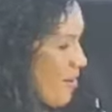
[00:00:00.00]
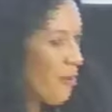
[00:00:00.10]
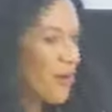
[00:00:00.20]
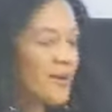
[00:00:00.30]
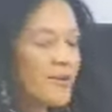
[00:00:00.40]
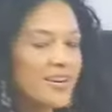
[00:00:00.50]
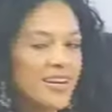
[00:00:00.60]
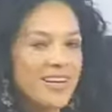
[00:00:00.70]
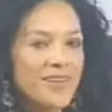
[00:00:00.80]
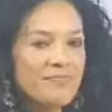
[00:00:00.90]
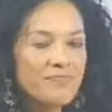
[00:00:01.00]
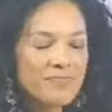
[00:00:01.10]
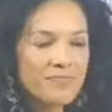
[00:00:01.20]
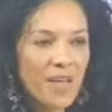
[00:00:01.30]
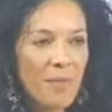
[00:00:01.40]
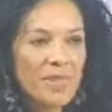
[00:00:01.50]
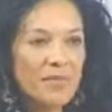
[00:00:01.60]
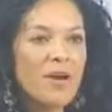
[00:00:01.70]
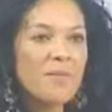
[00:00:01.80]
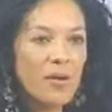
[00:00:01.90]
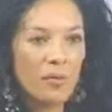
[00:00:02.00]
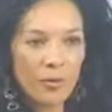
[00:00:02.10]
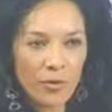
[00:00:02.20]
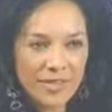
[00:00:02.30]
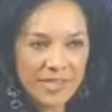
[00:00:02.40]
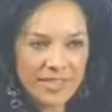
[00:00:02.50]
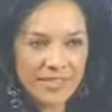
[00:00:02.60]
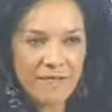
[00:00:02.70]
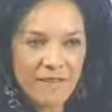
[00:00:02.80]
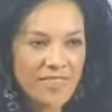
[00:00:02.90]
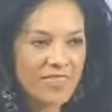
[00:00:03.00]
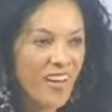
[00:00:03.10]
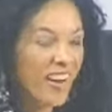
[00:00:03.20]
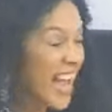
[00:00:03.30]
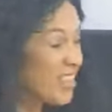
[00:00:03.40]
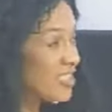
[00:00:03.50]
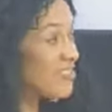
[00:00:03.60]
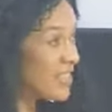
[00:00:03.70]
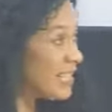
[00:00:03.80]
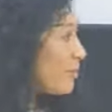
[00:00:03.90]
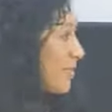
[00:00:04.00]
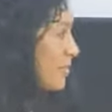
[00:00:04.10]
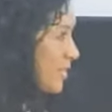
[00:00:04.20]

Well, I mean, the MOBO Awards is an event that I actually really wanted to